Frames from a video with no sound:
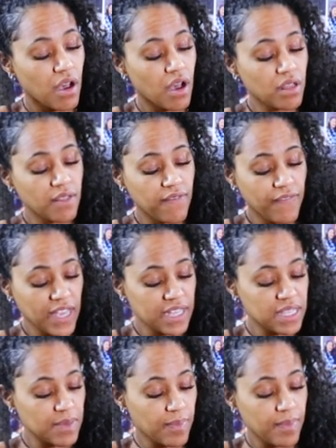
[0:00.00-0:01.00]
all the
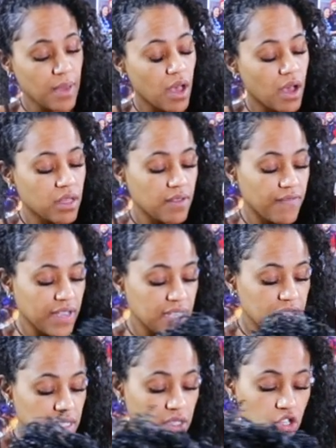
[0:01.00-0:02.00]
fancy all the
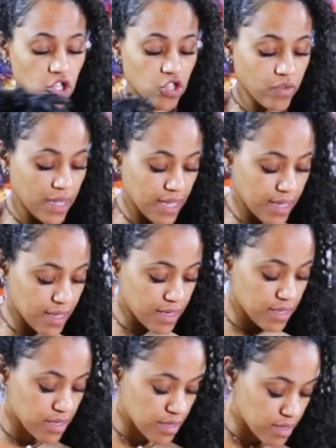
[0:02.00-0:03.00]
fancy little
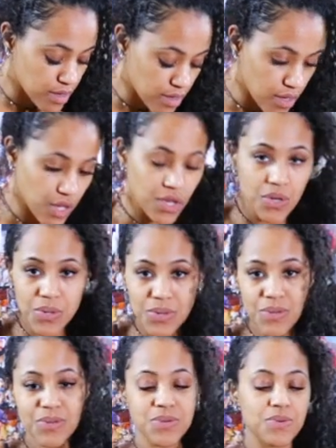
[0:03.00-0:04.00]
shreds.
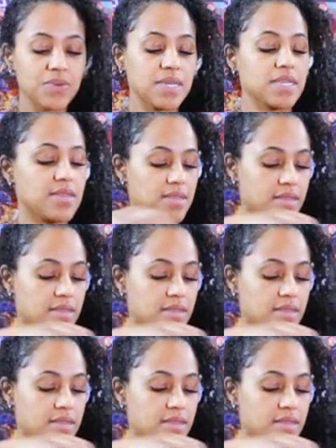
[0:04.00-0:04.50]
Ooh.